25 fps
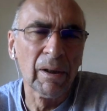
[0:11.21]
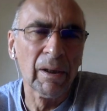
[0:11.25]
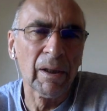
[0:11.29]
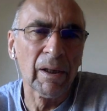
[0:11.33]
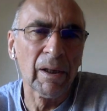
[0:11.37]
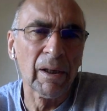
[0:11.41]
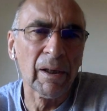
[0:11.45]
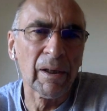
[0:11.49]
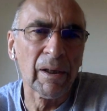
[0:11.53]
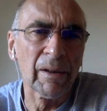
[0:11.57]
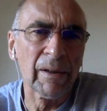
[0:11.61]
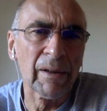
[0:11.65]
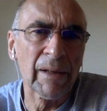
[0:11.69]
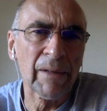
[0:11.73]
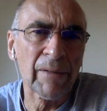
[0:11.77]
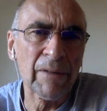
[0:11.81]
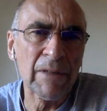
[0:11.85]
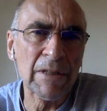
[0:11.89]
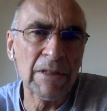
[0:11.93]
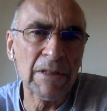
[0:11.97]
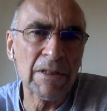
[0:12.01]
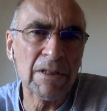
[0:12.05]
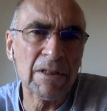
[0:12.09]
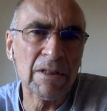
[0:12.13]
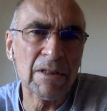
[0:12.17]
Now
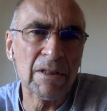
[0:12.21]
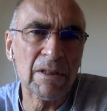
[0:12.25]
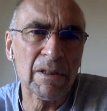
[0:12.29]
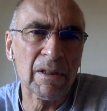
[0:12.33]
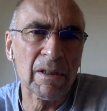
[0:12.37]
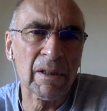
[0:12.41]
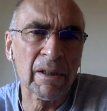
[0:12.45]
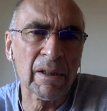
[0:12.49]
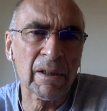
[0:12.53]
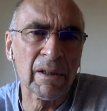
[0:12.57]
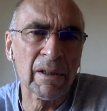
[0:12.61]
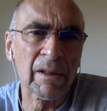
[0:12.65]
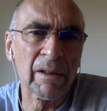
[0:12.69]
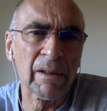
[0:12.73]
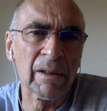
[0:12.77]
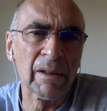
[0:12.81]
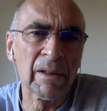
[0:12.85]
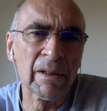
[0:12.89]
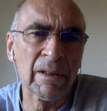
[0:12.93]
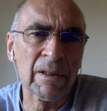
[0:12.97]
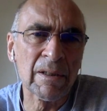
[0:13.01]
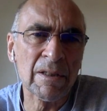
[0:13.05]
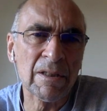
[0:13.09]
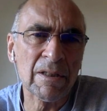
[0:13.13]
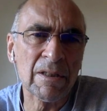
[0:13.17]
this
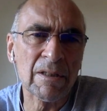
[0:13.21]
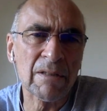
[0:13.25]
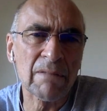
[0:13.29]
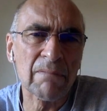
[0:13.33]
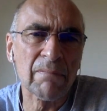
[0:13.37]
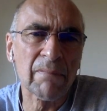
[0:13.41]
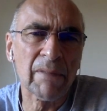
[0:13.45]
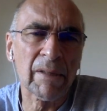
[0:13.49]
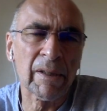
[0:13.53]
is